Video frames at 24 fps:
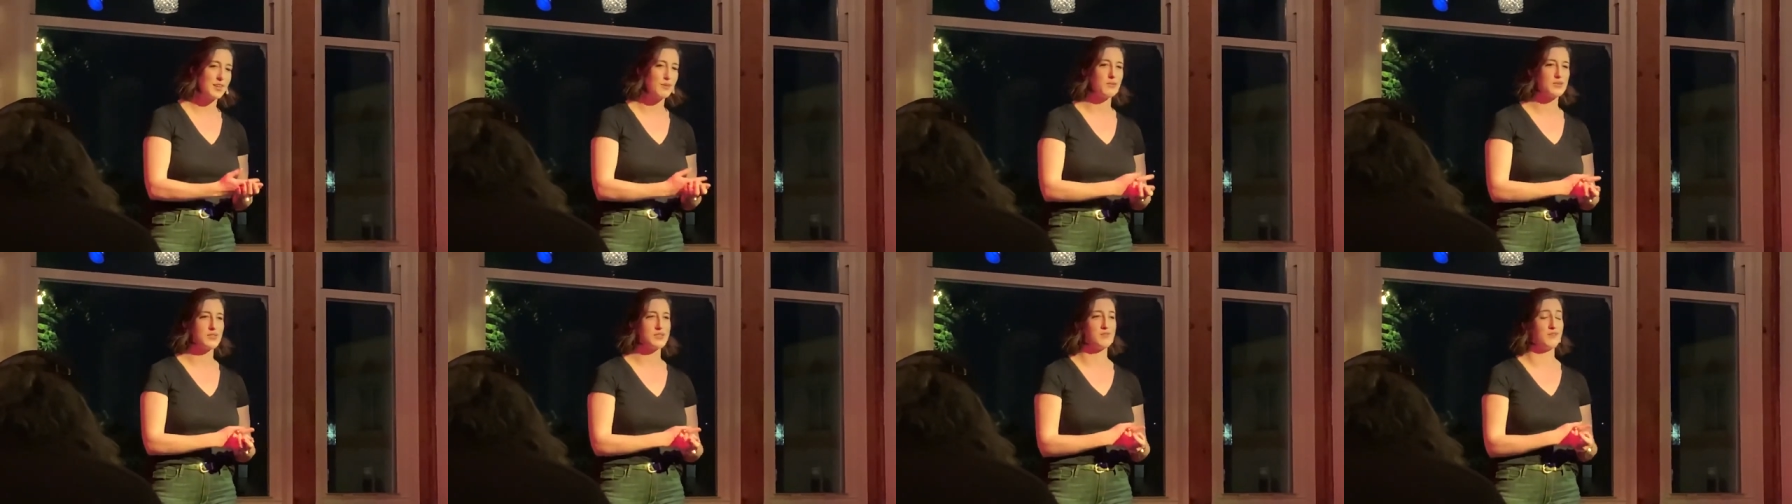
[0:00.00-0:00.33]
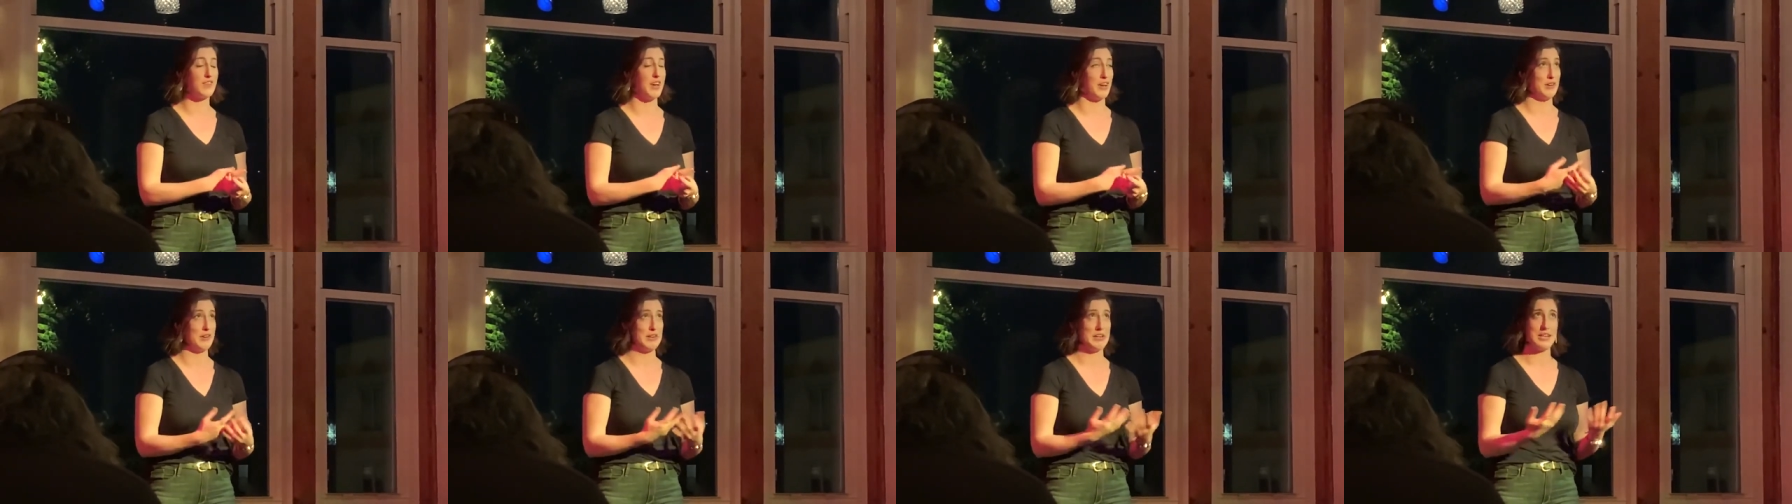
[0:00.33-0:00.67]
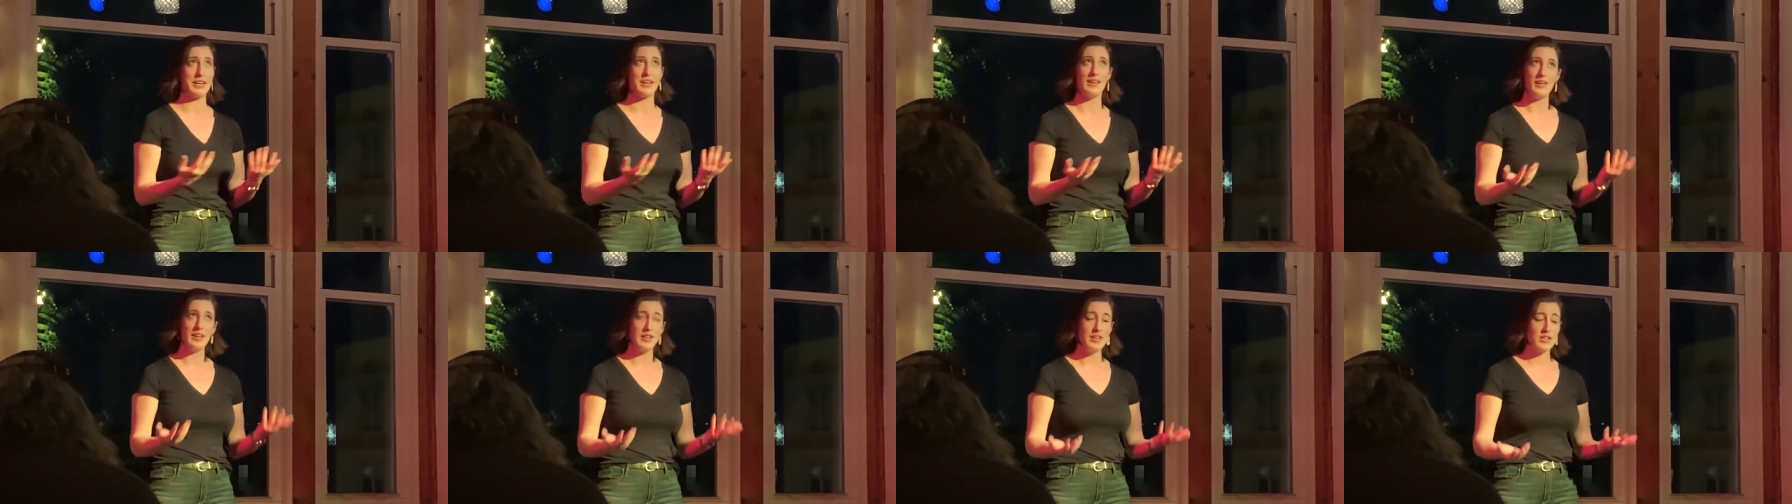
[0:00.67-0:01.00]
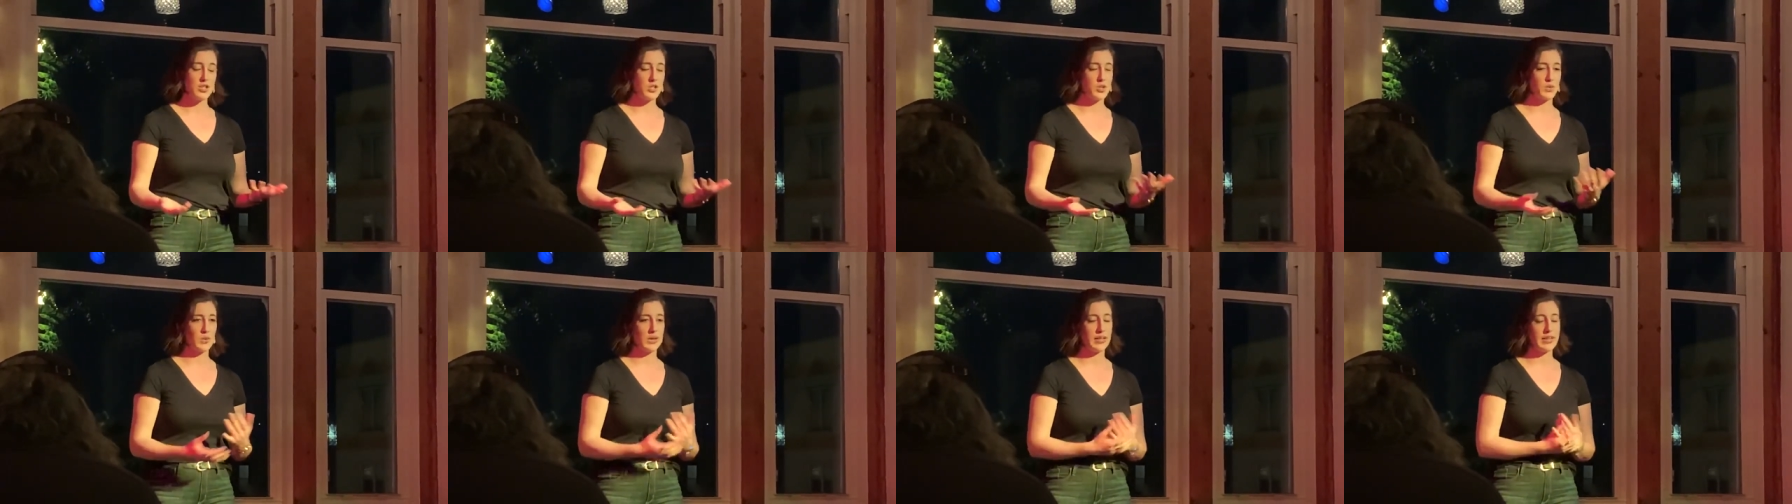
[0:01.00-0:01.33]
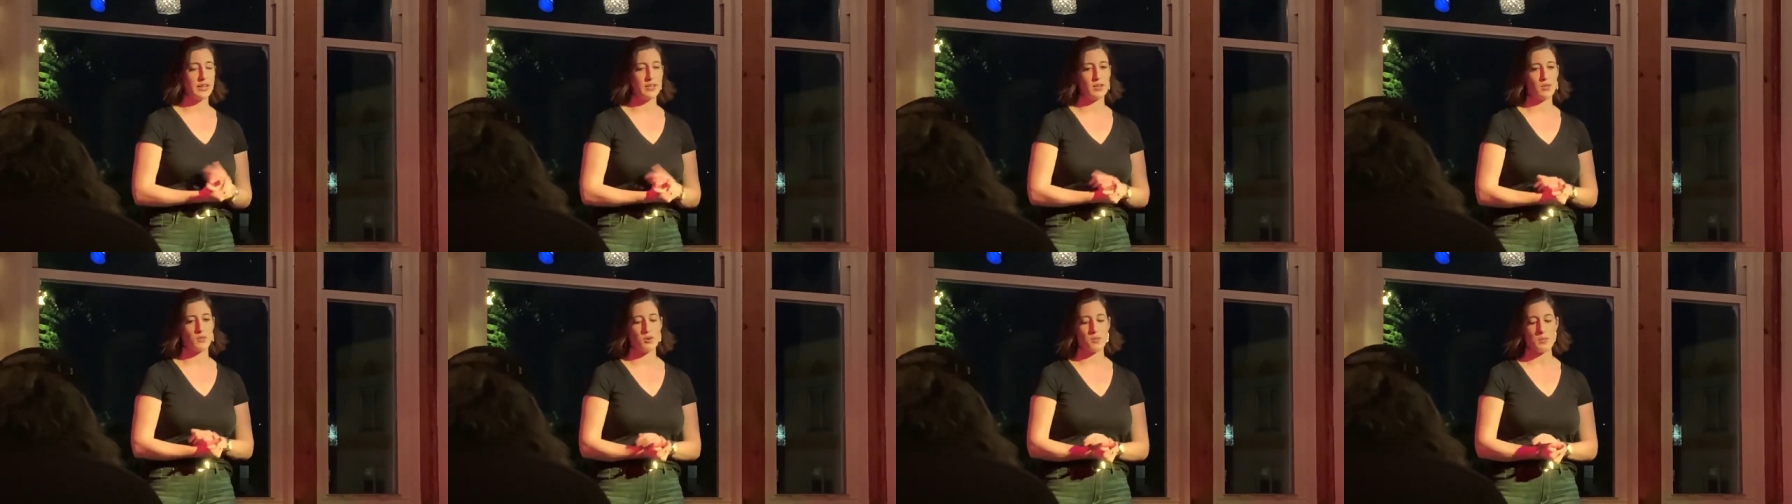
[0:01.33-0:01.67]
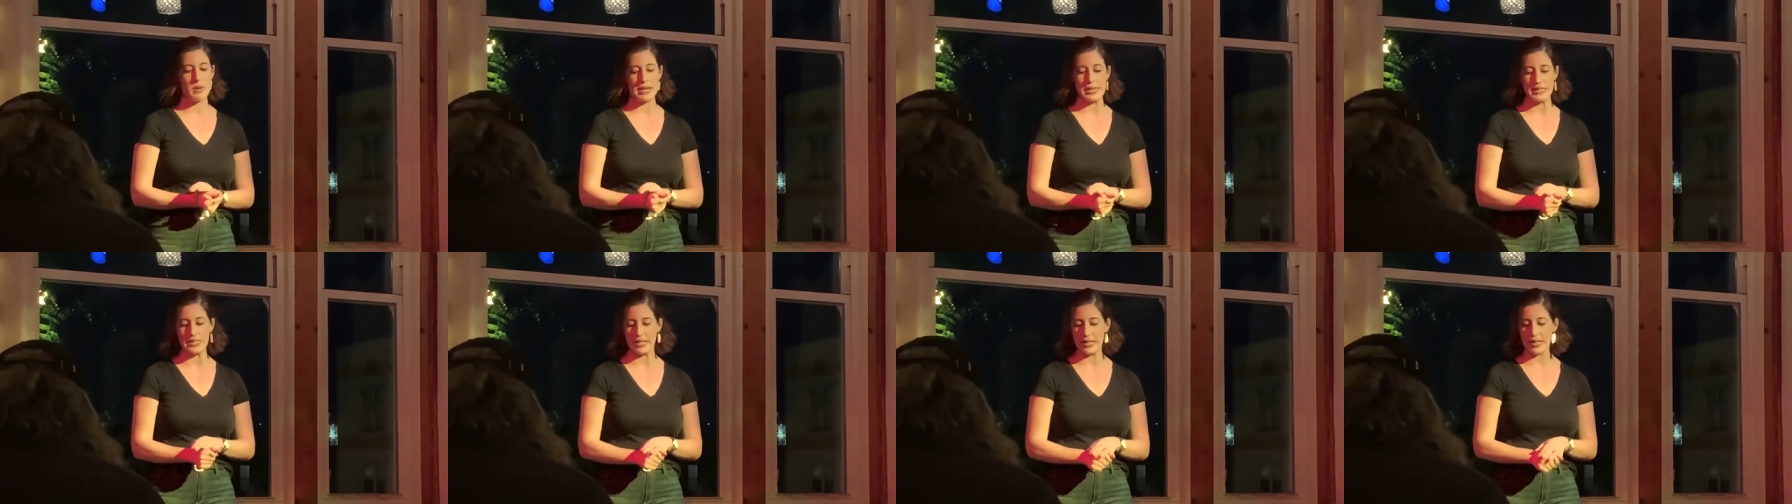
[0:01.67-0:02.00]
It was very sweet and
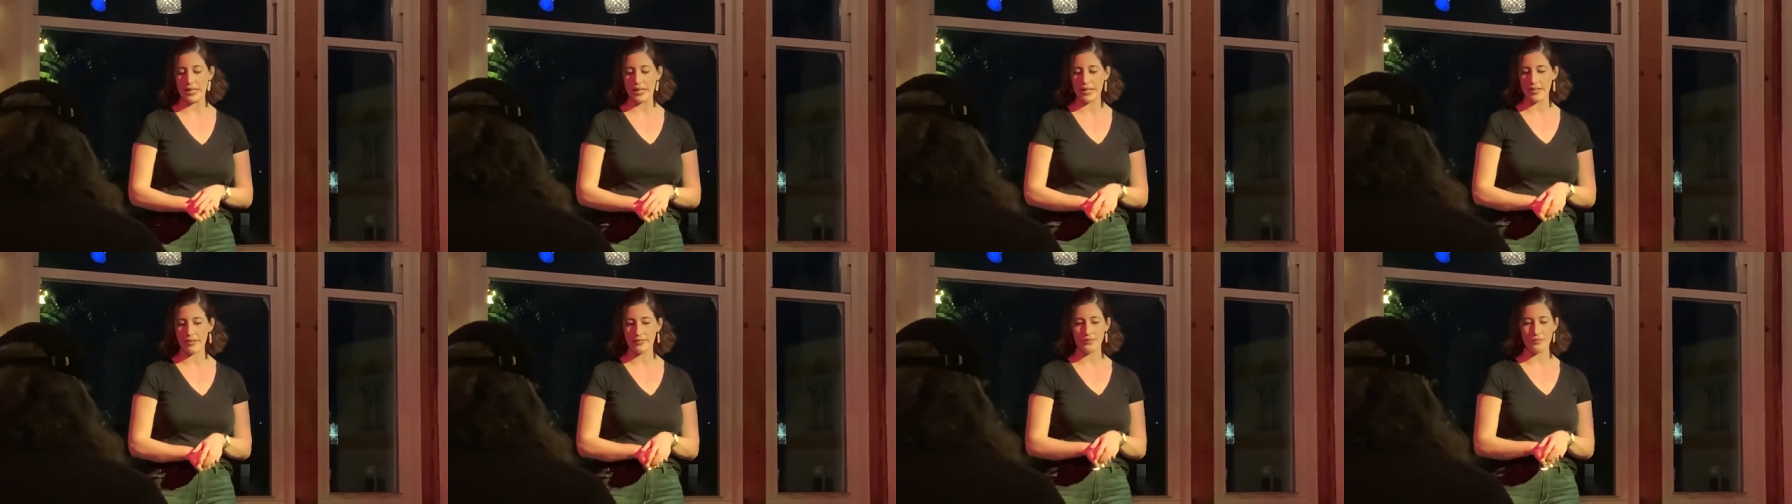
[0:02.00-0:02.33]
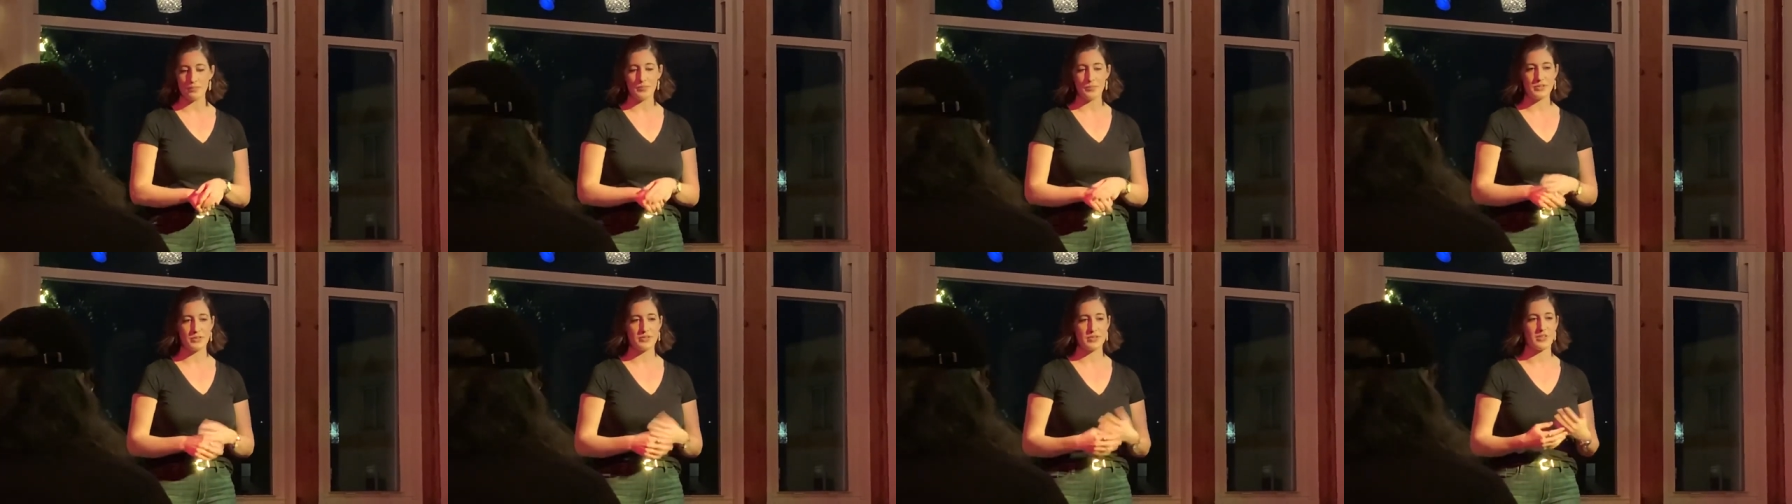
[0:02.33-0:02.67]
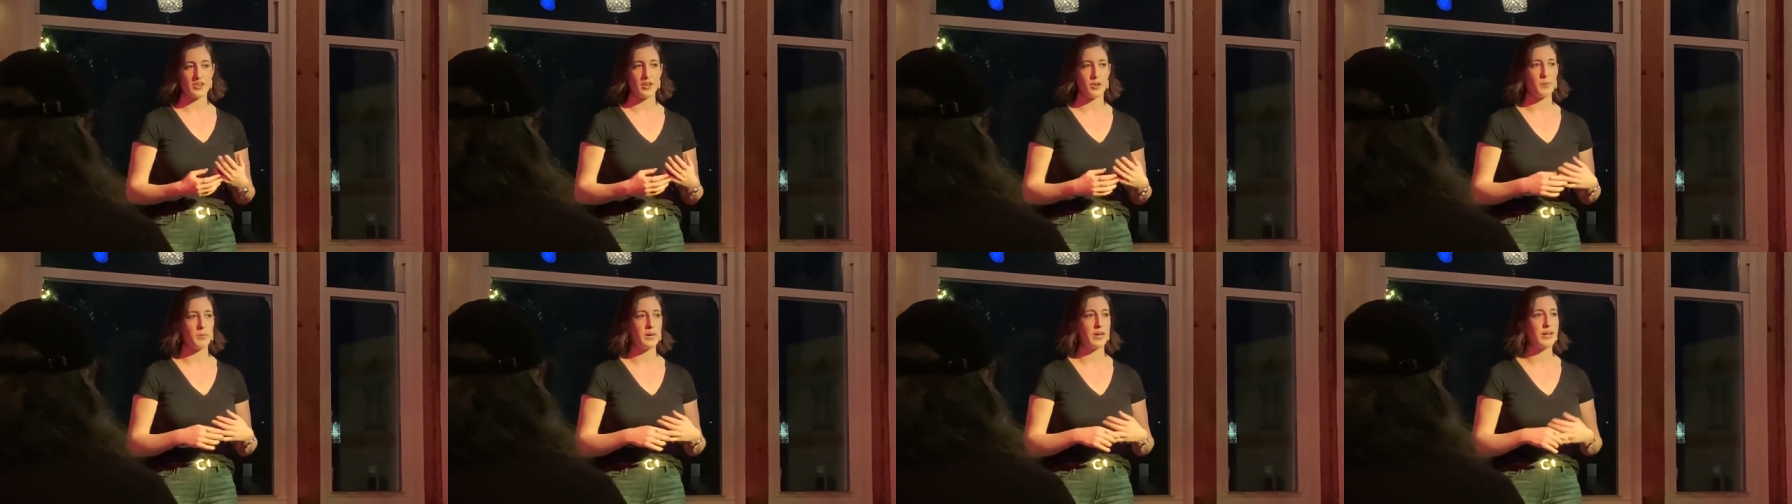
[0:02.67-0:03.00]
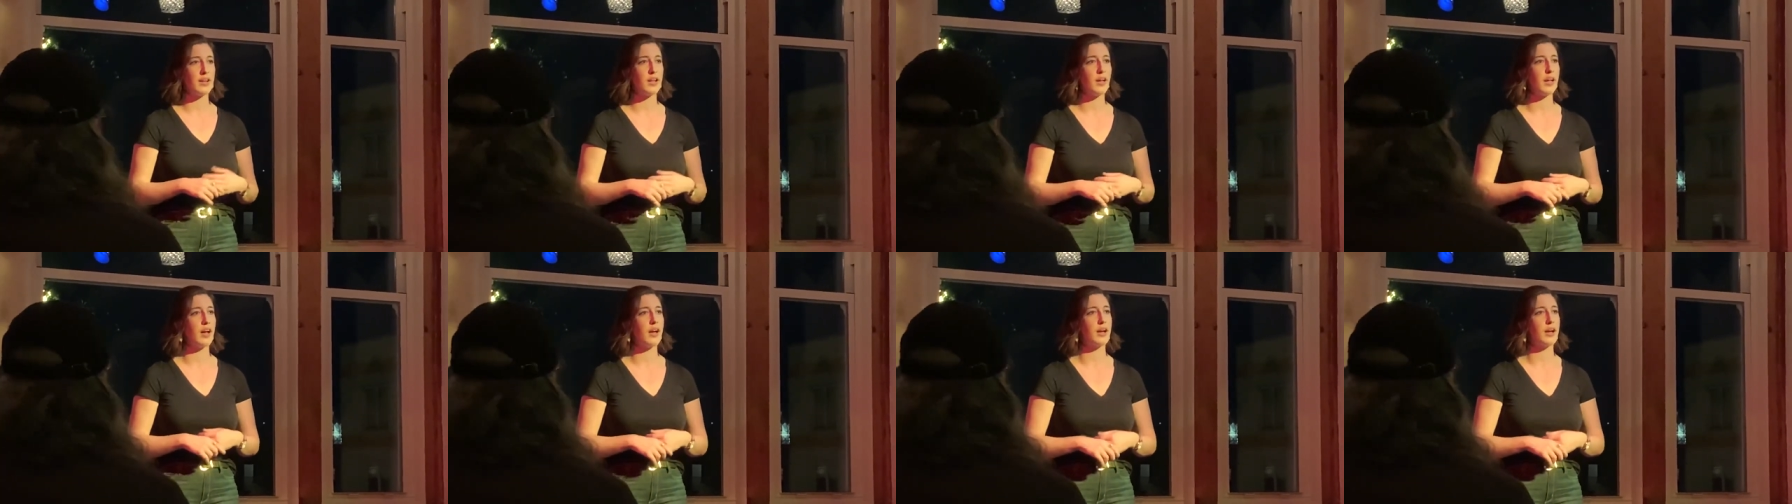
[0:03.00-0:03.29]
romantic and stupid.